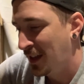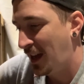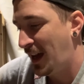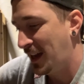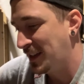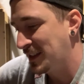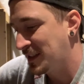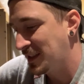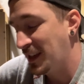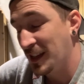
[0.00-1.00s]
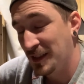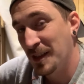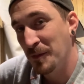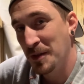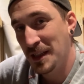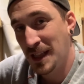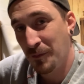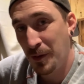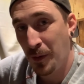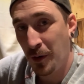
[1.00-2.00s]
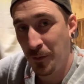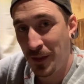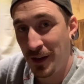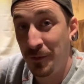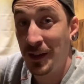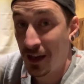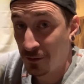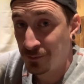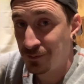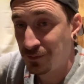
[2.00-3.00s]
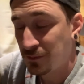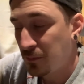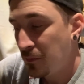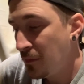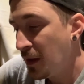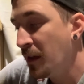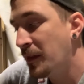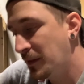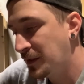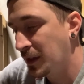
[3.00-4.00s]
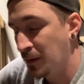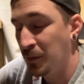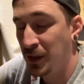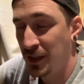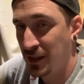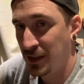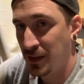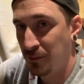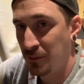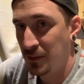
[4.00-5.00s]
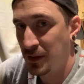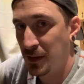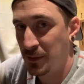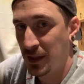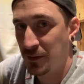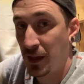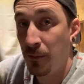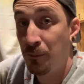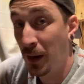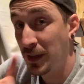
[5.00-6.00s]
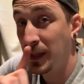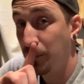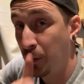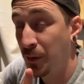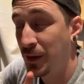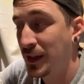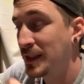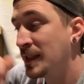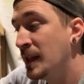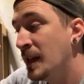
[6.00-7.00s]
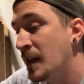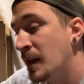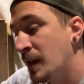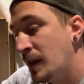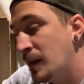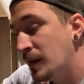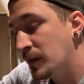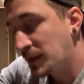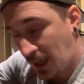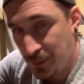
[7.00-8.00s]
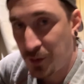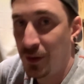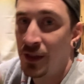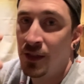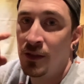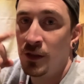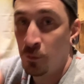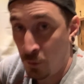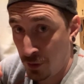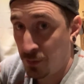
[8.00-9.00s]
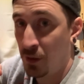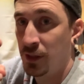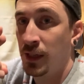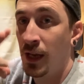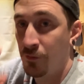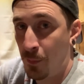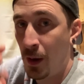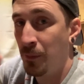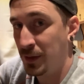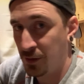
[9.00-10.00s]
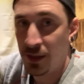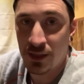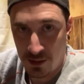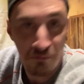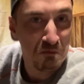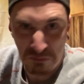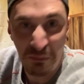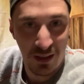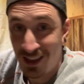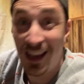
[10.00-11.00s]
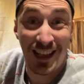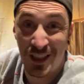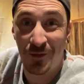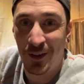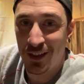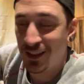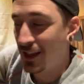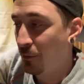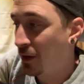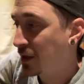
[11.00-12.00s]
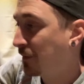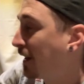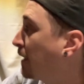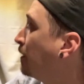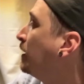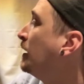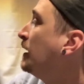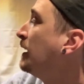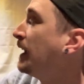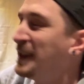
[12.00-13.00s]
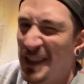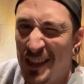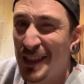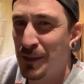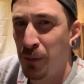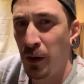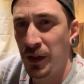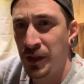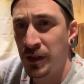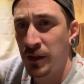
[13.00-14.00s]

And yeah, so I'm using a temporary bottle for that for now, and looking into some tanks for that. But the important thing is the taps are in, the water's working, I have a pump, it drains. It's fine, it works for now. It just needs some polish.